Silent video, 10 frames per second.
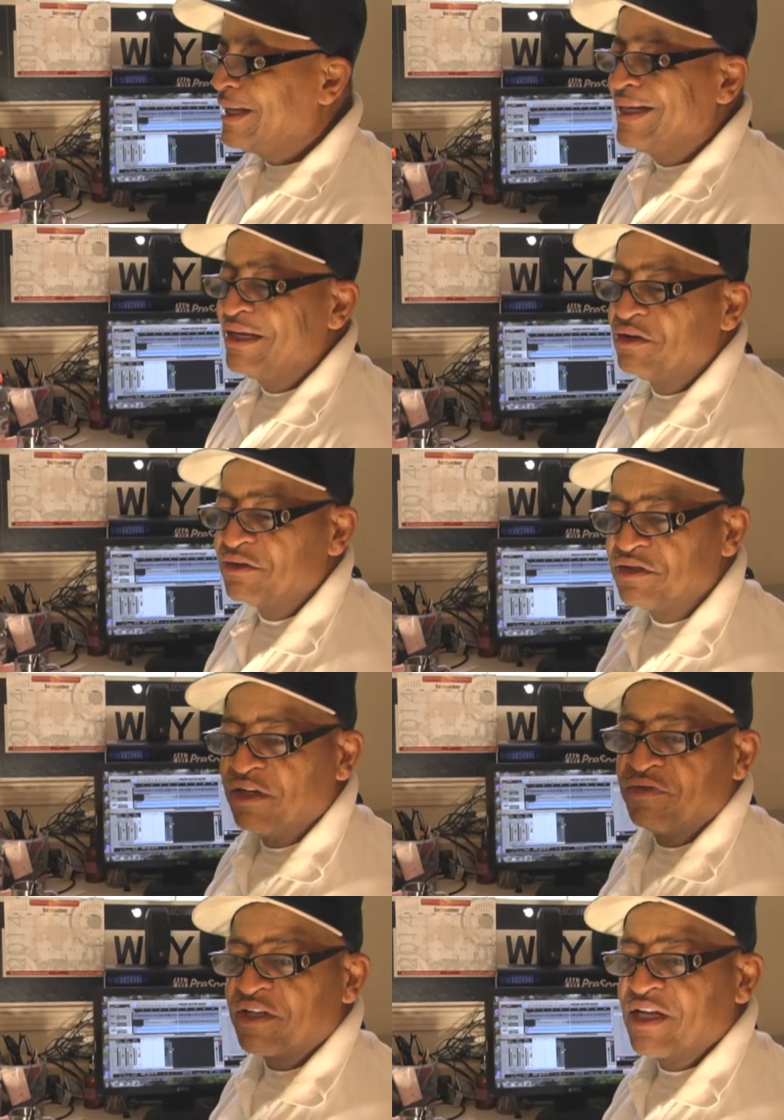You know, the
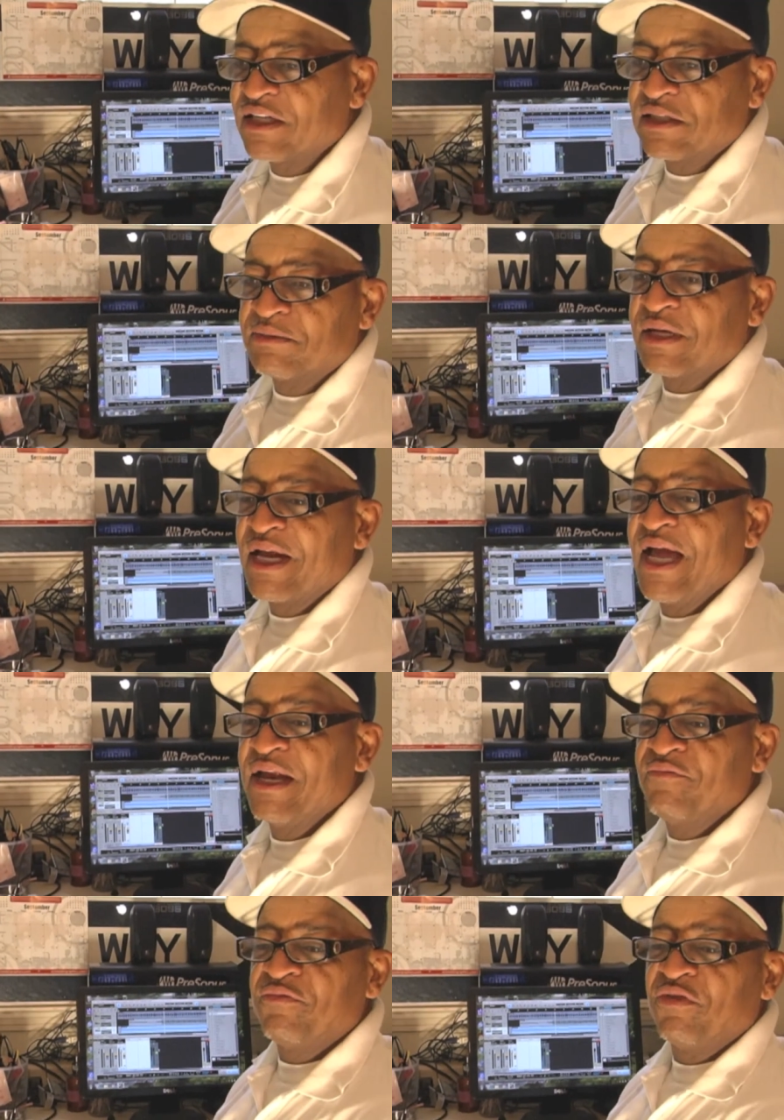different concept that I
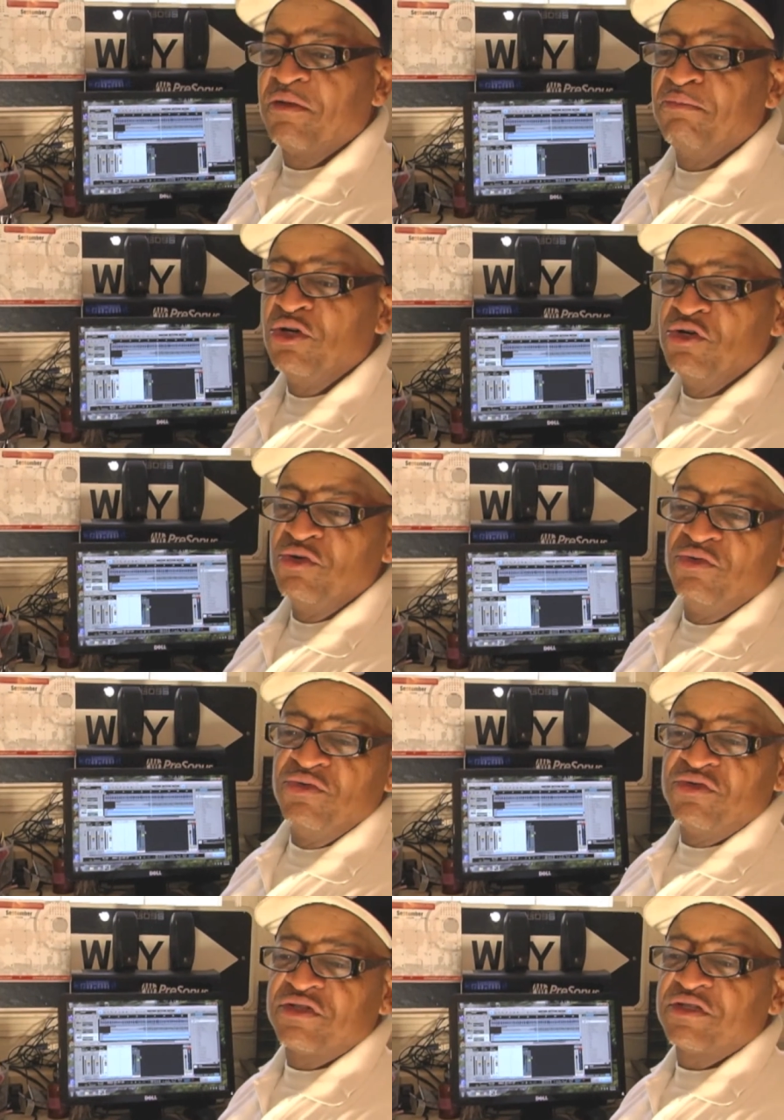had for the
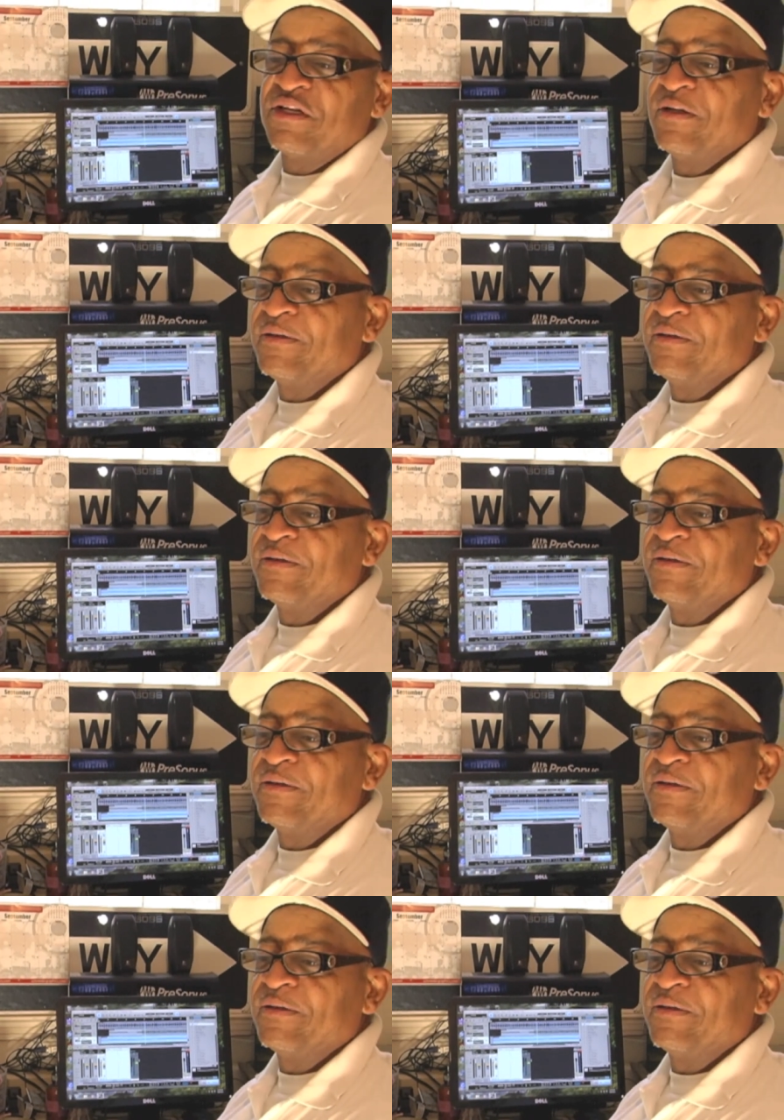blues,